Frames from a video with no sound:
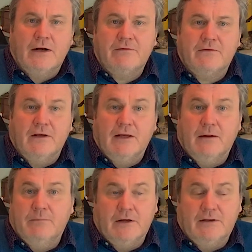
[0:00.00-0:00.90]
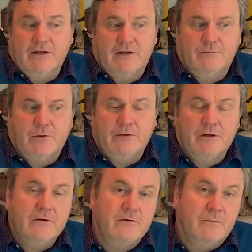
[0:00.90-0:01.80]
have to say that, but I think it's probably
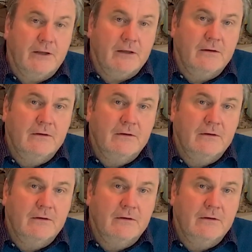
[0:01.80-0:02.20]
going to be.